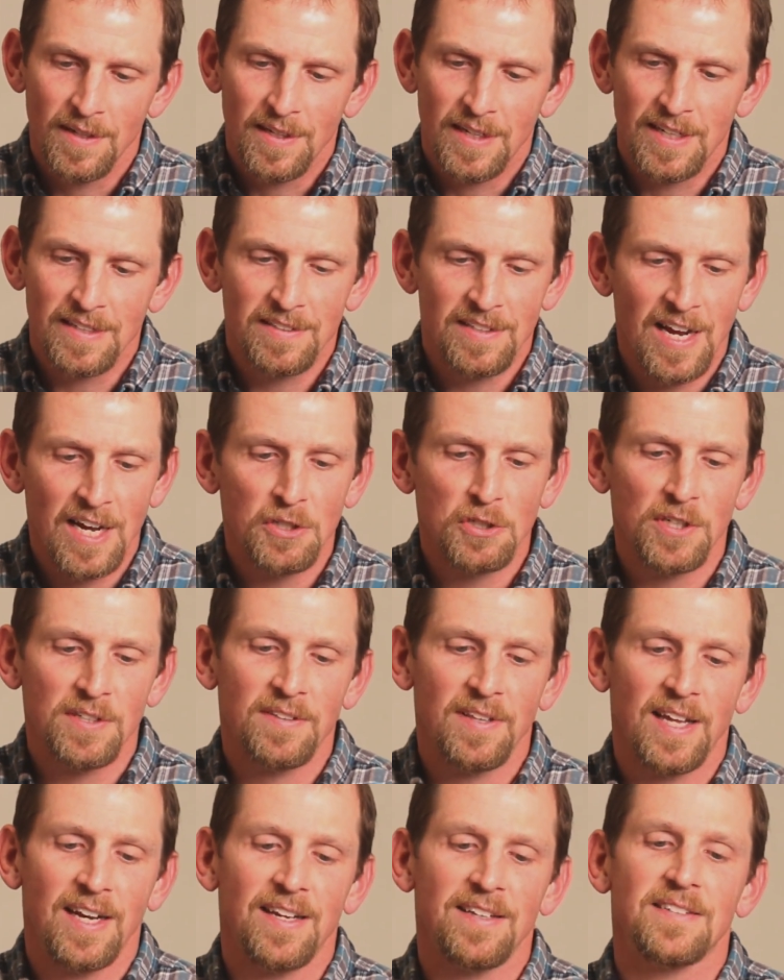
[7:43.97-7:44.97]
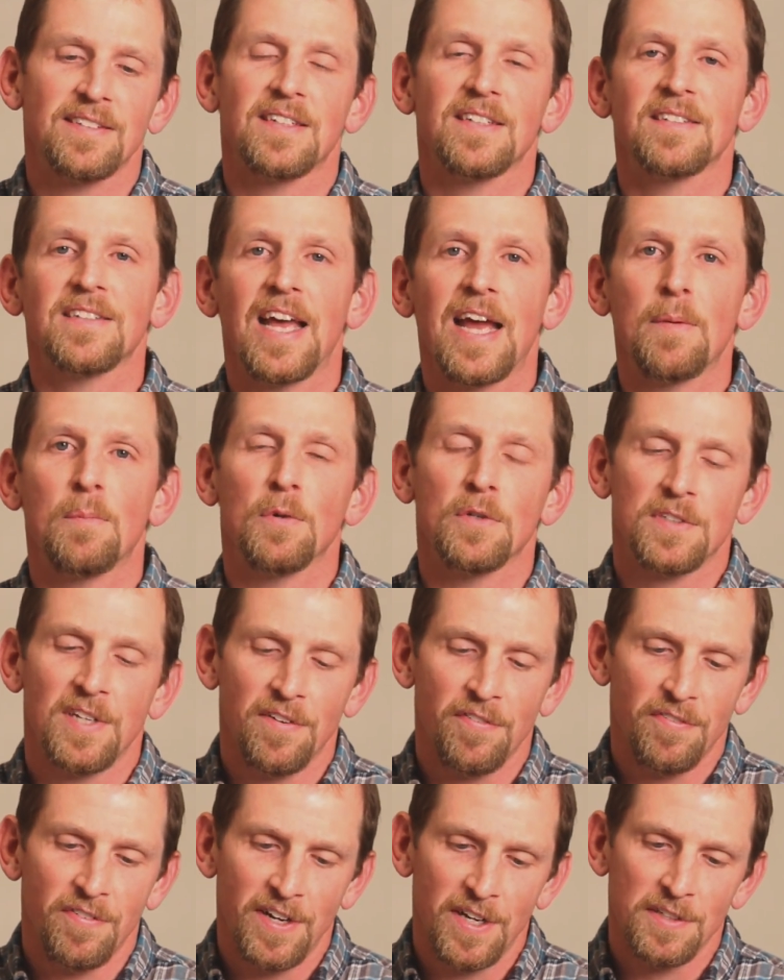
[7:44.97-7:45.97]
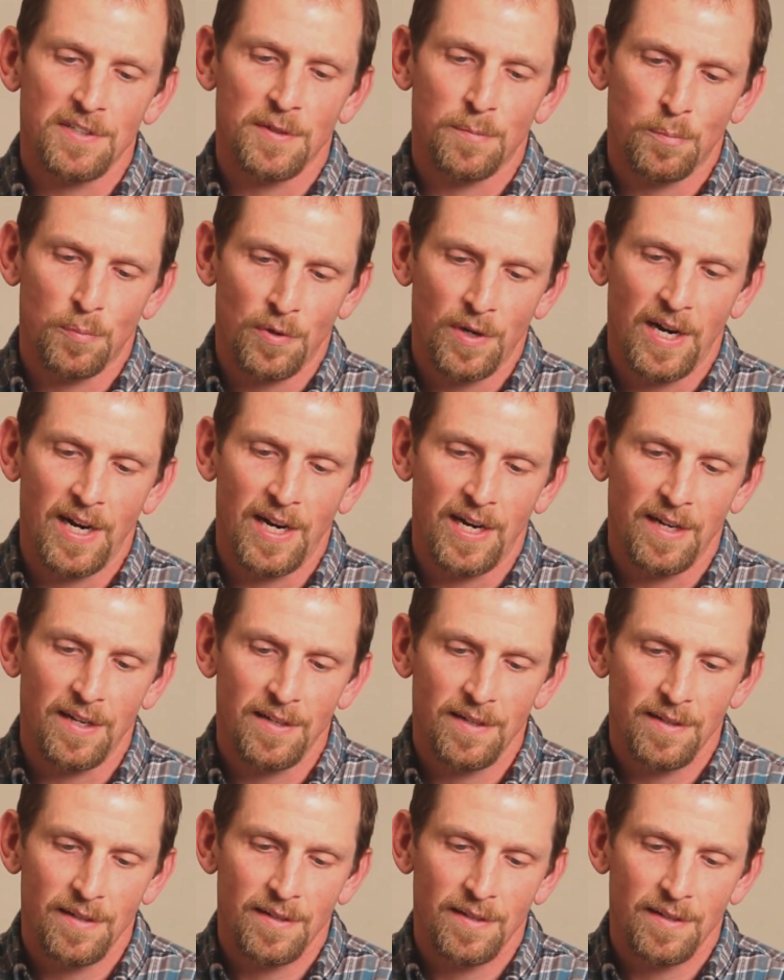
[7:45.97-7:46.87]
is not just that his disciples have failed to pray,